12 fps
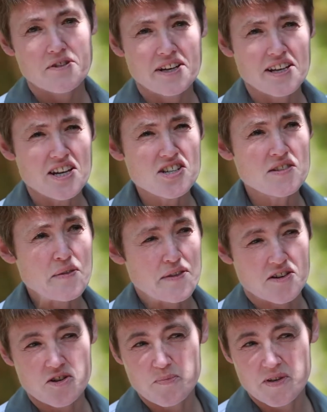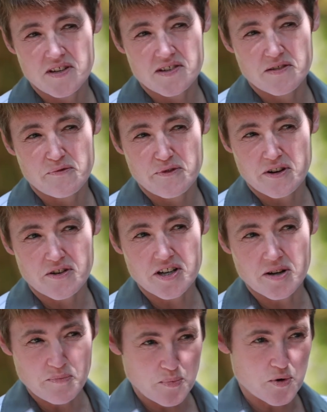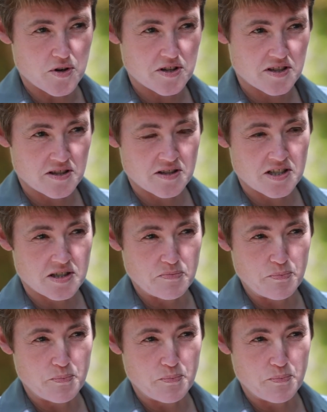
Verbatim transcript: Radiation therapy is a very important